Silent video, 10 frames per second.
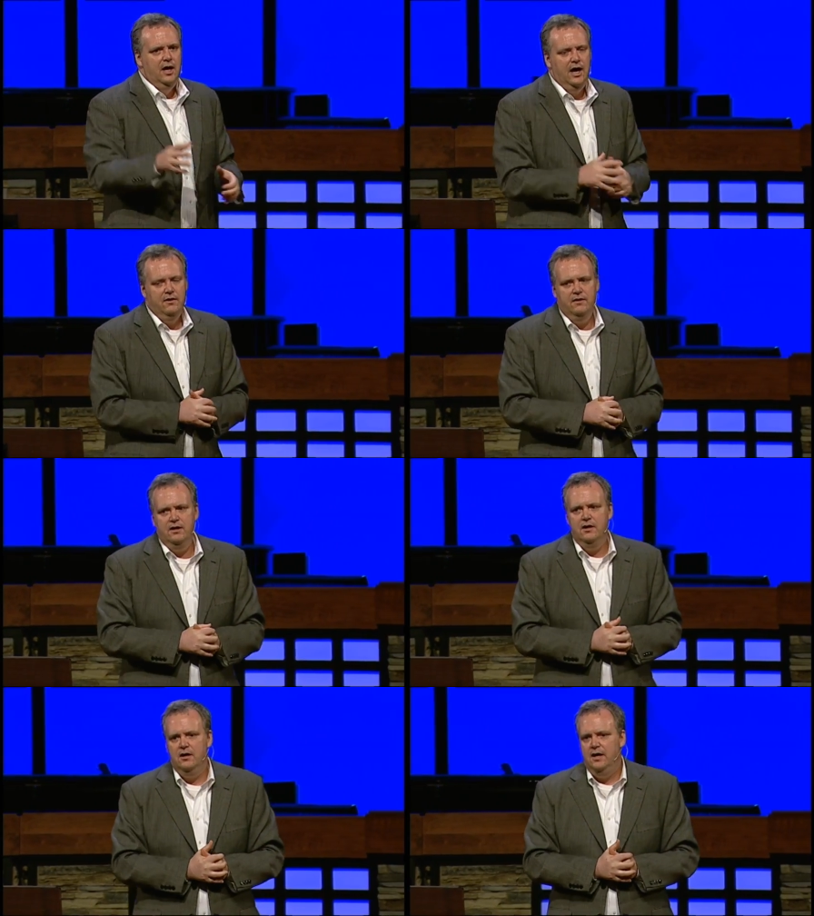and
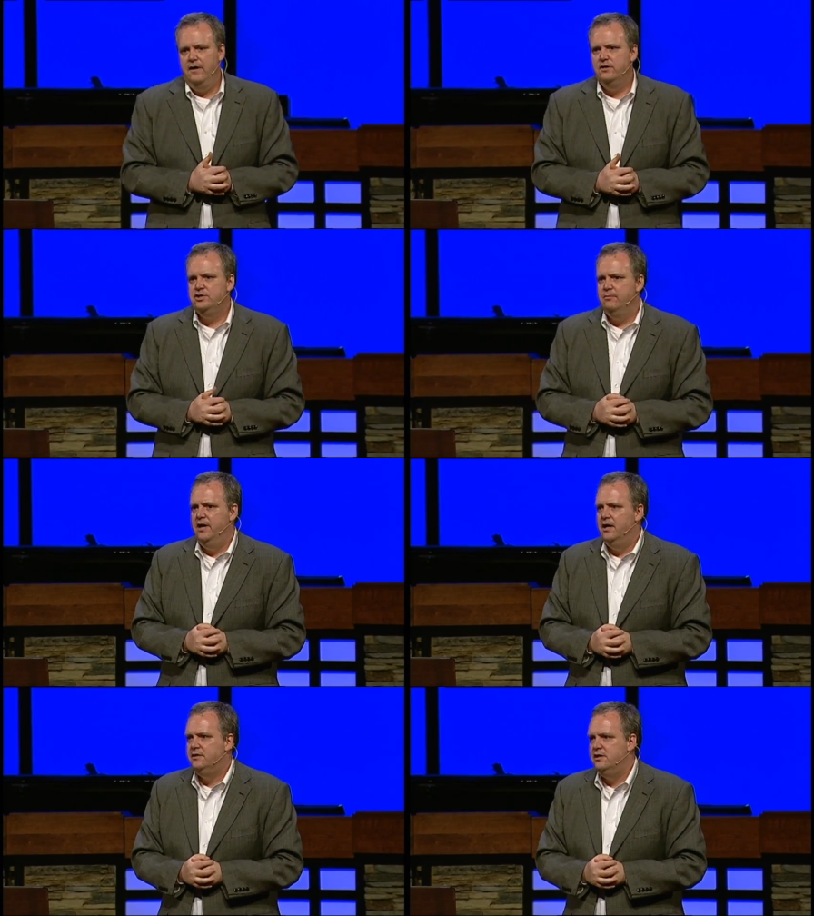the, uh, and the
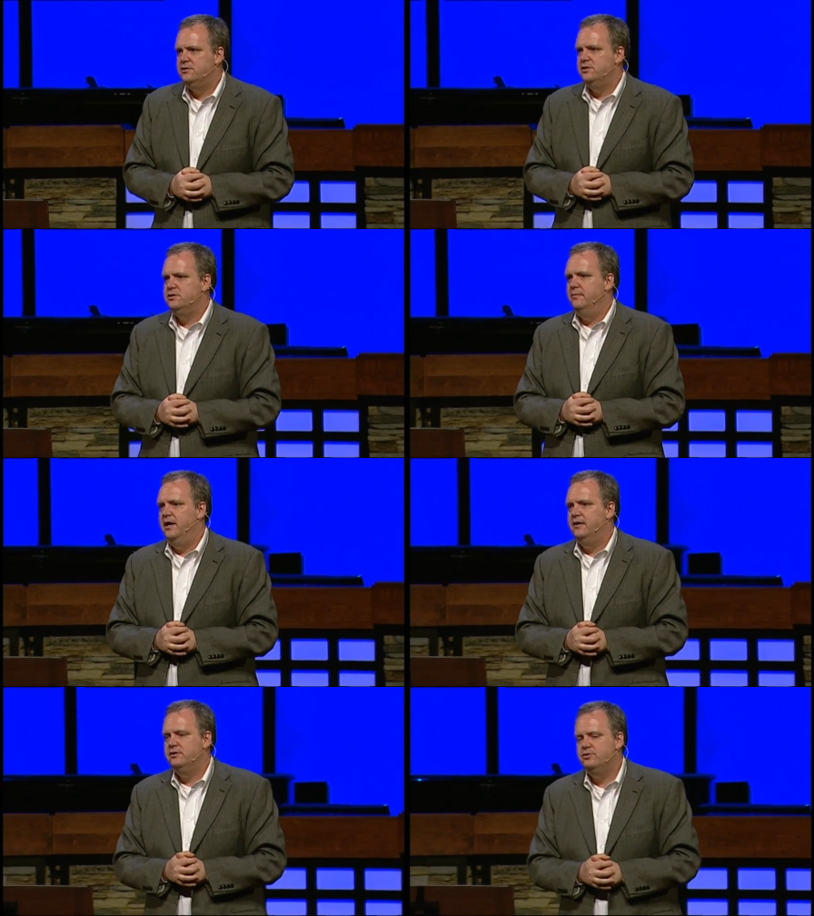Samaritans. The
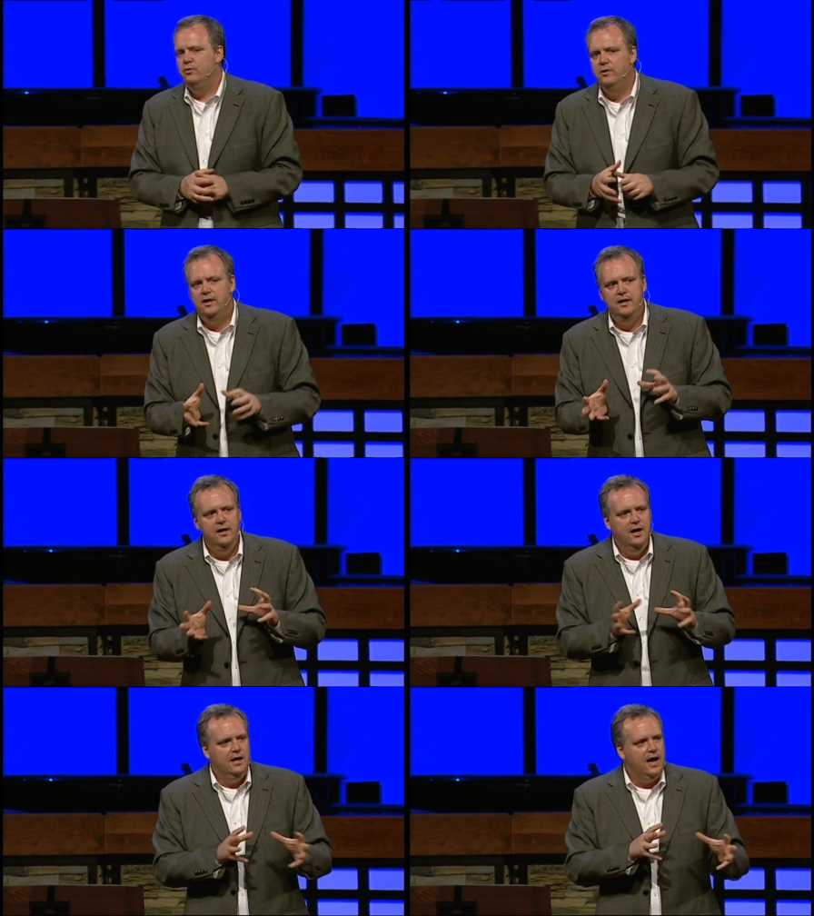Samaritans were really
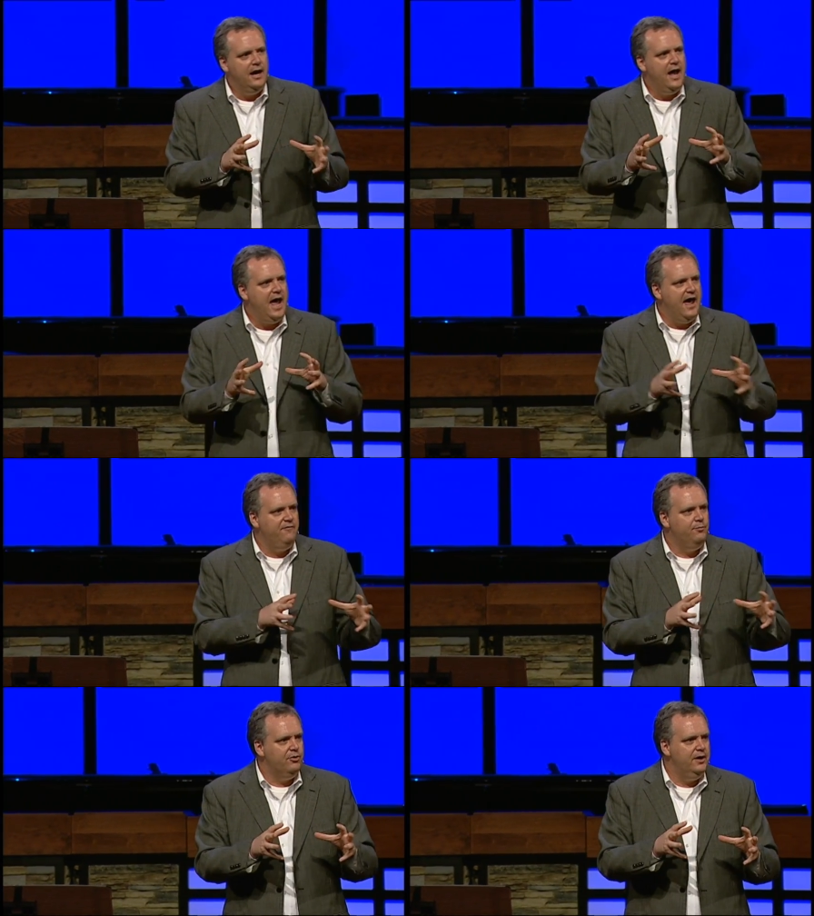kind of
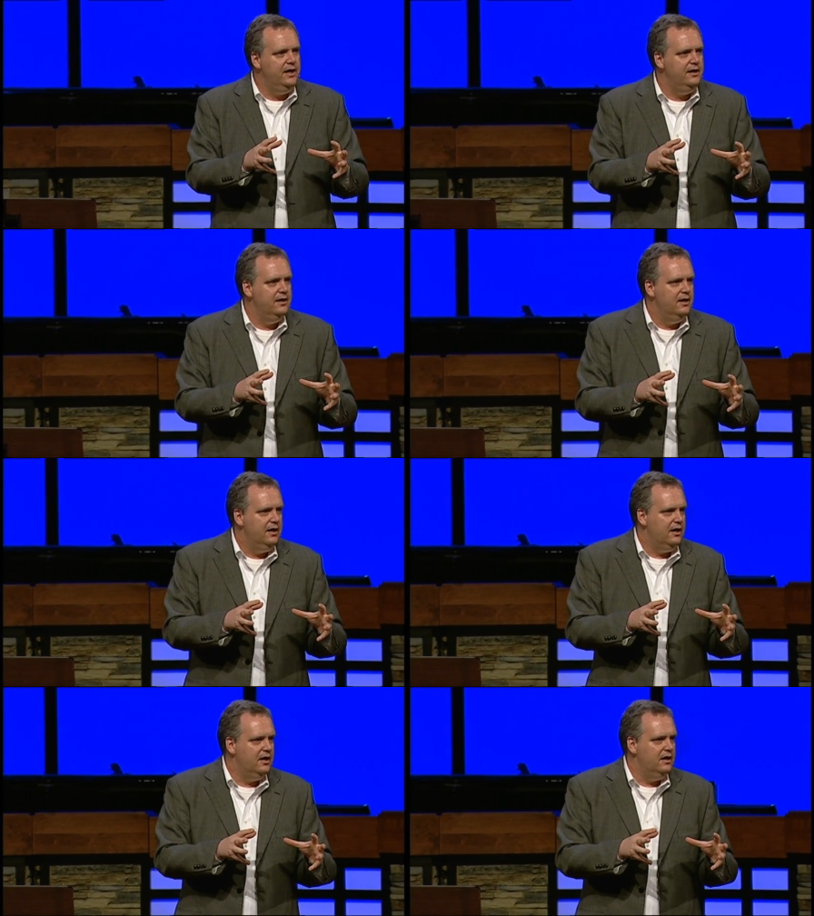half breed
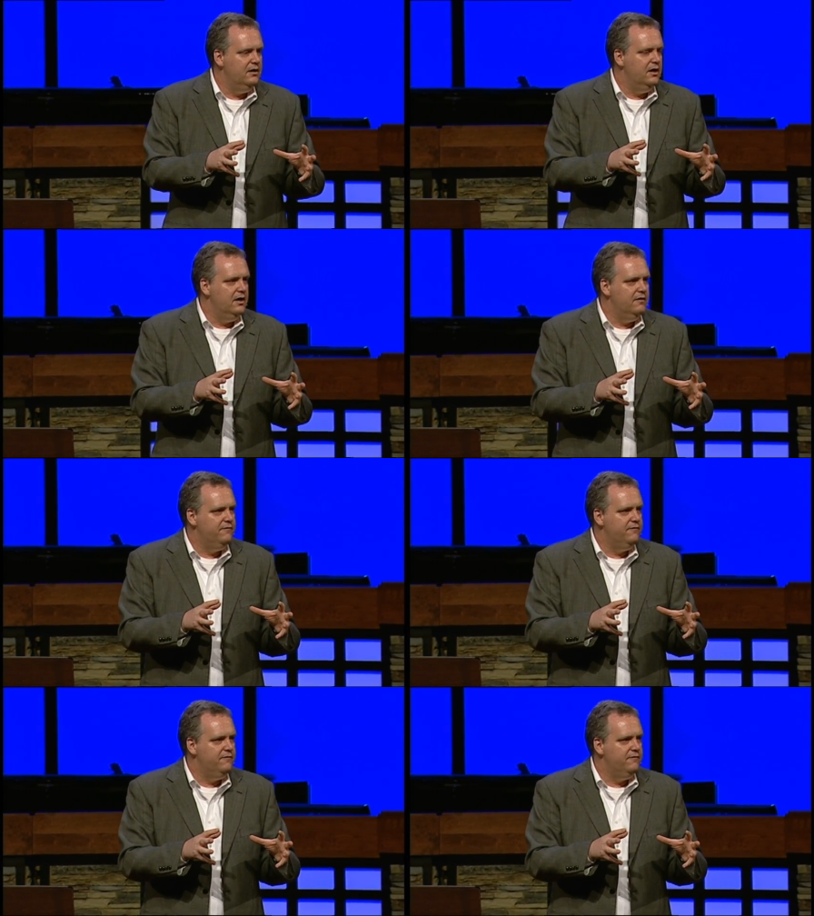uh, uh,